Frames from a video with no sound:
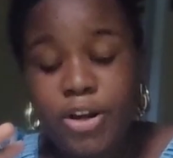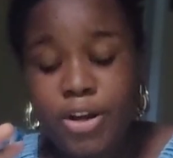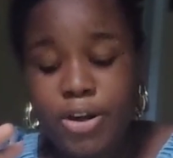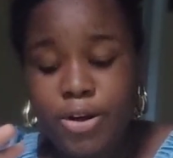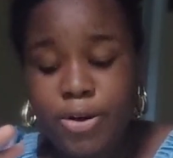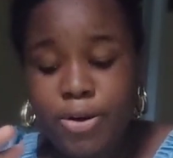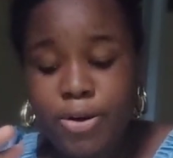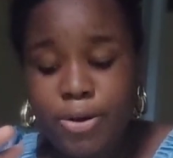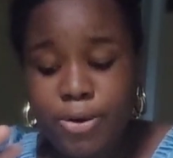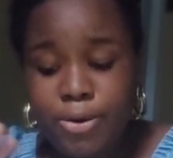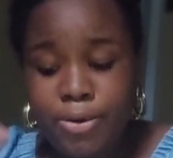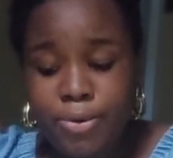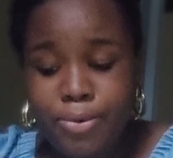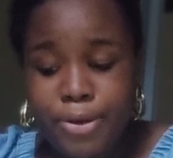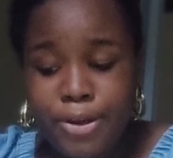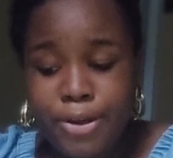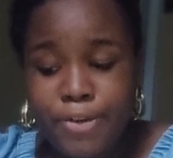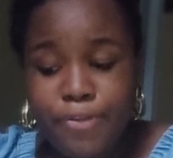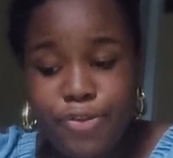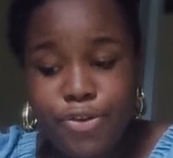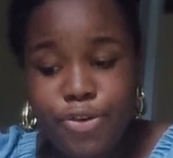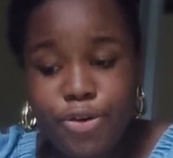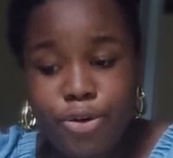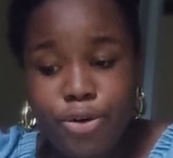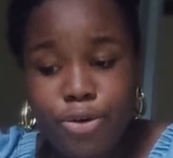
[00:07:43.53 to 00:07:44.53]

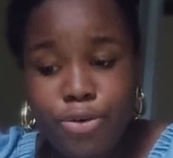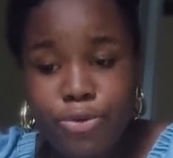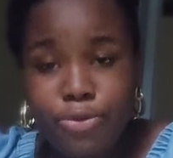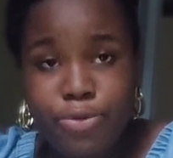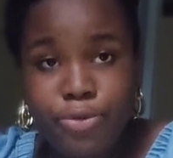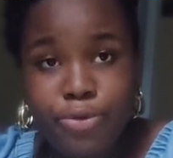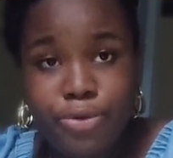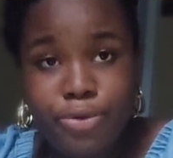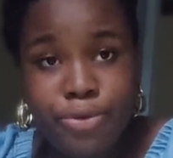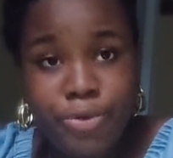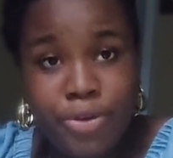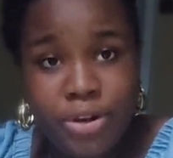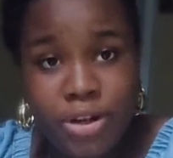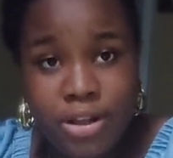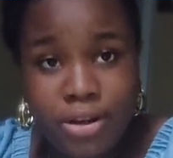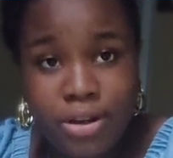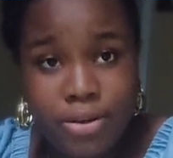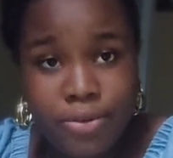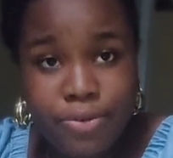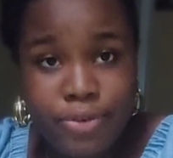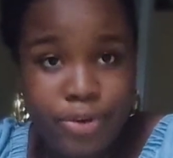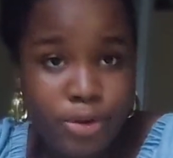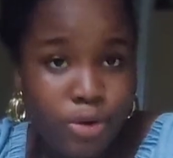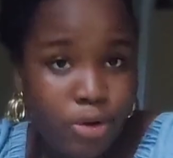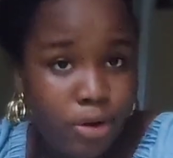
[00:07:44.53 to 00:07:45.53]
If you don't really
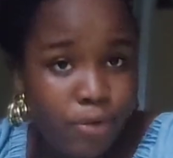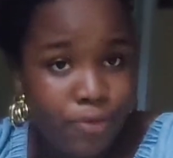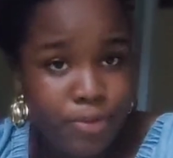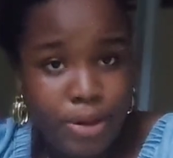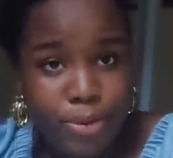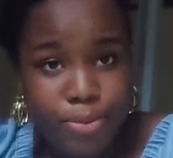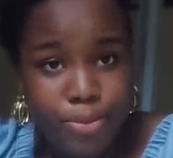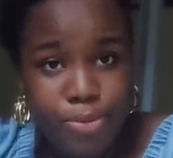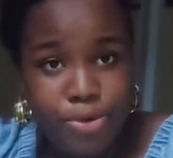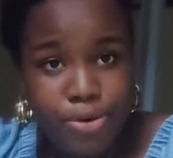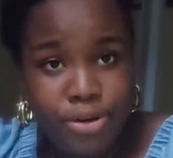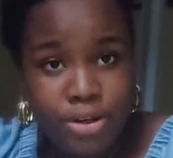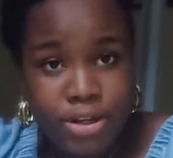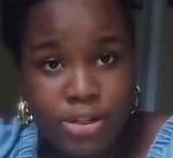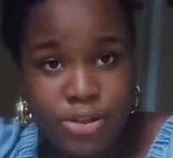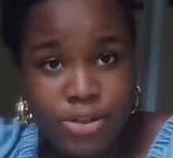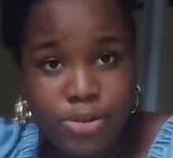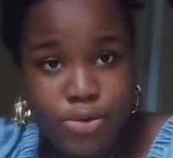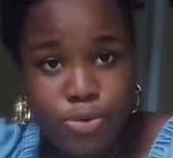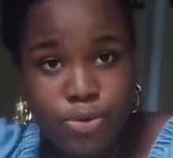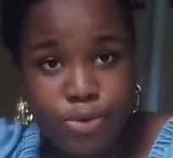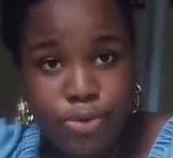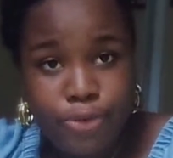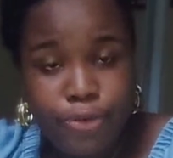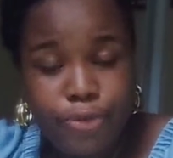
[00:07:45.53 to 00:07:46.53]
feel comfortable with this
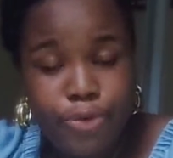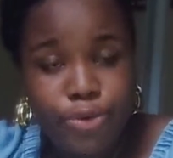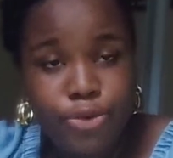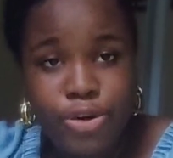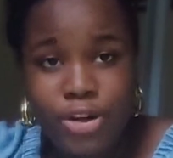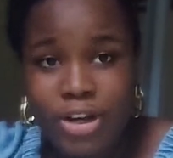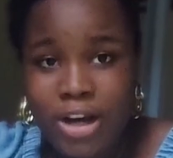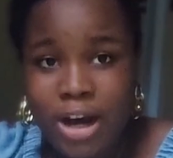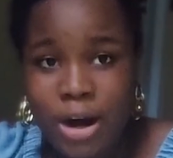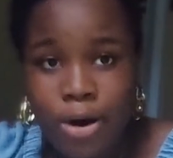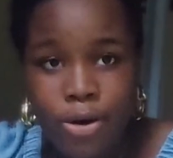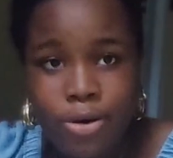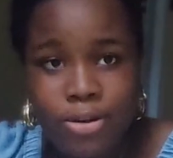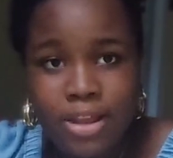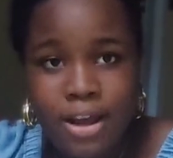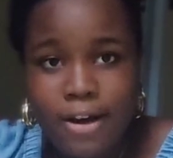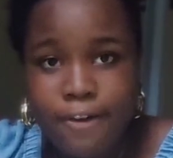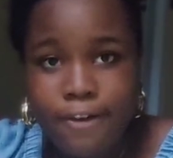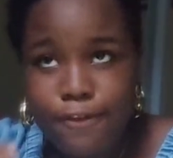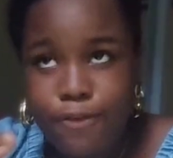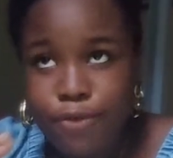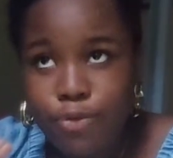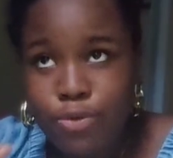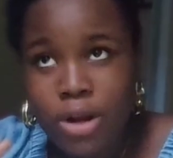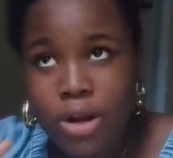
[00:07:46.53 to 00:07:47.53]
free food, you can order
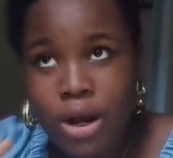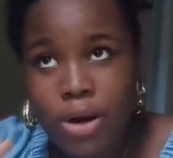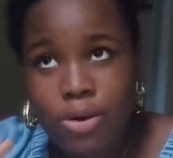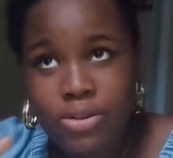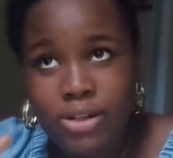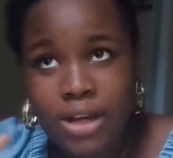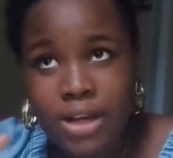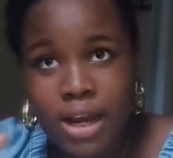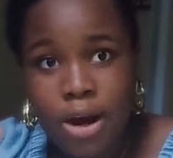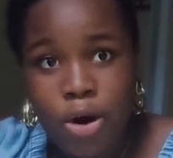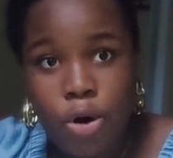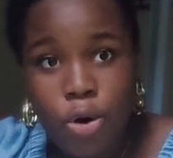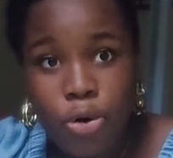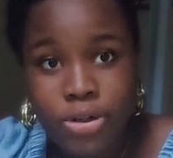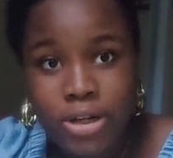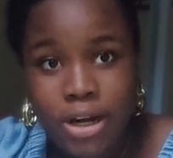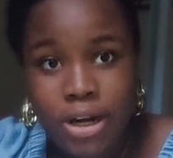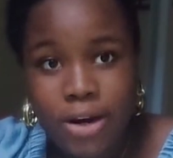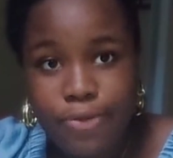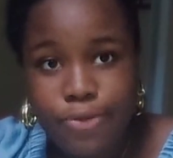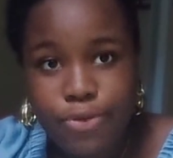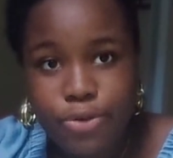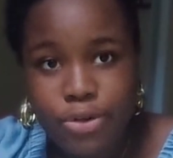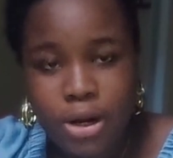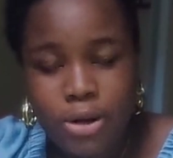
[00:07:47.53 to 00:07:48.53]
food outside
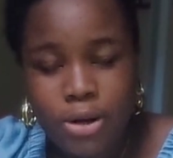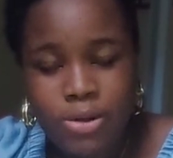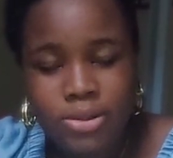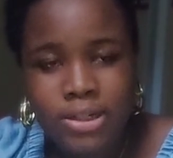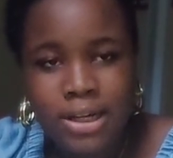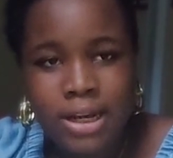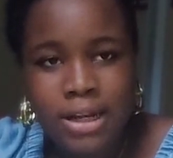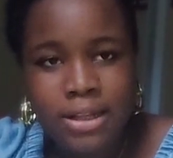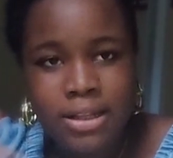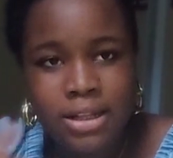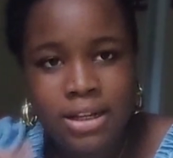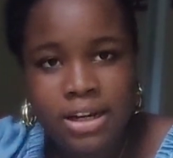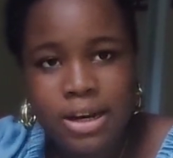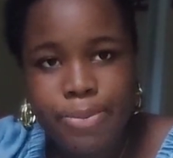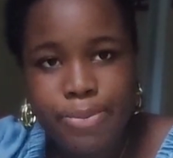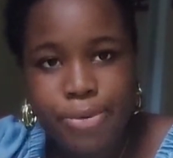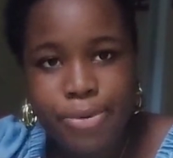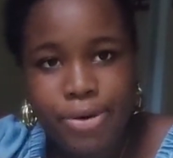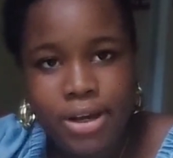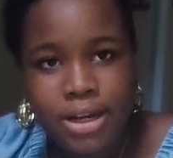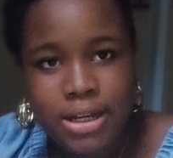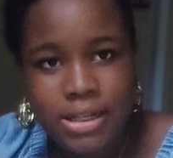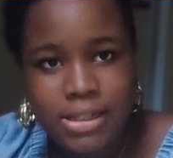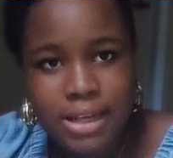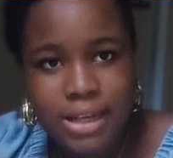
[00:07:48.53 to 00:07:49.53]
and then they
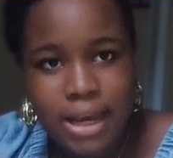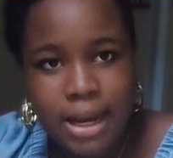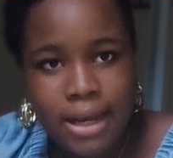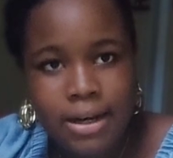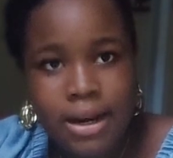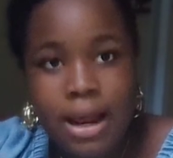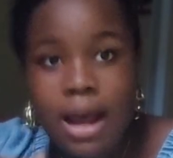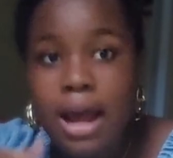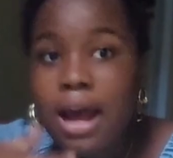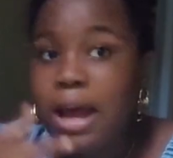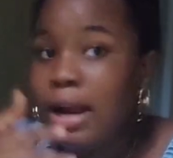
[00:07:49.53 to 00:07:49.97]
bring it inside.